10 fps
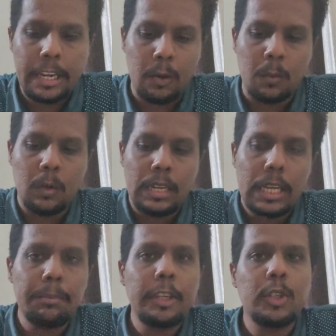Now,
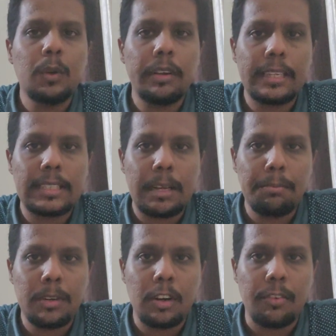coming to our
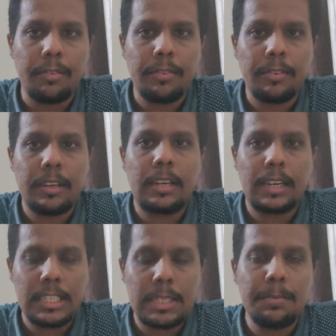example of
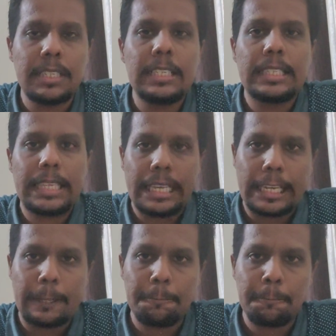consumption
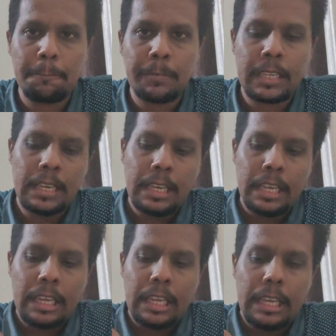theory,
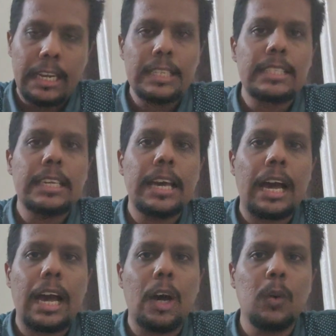let us see
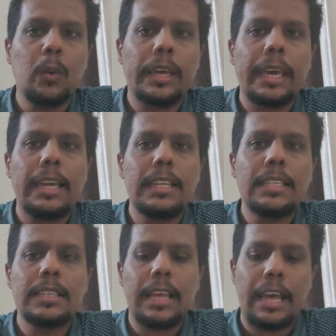how
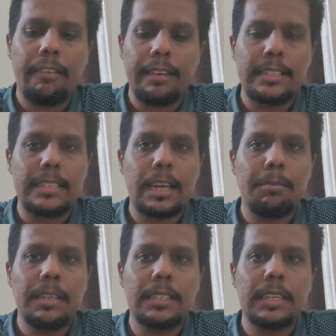Keynes have
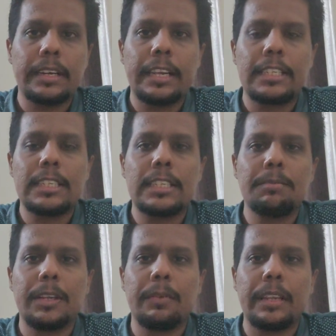established a
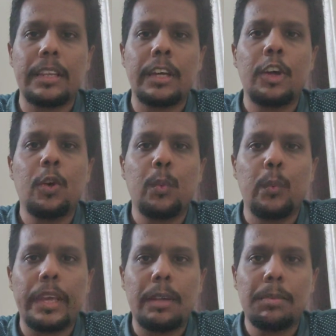relationship between the
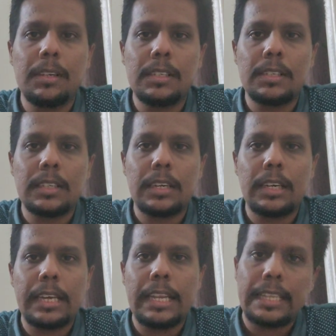variables
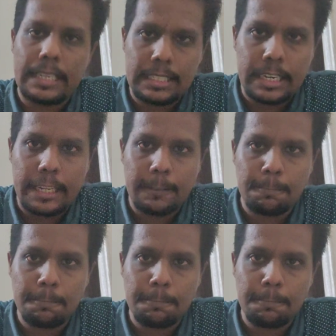in that study.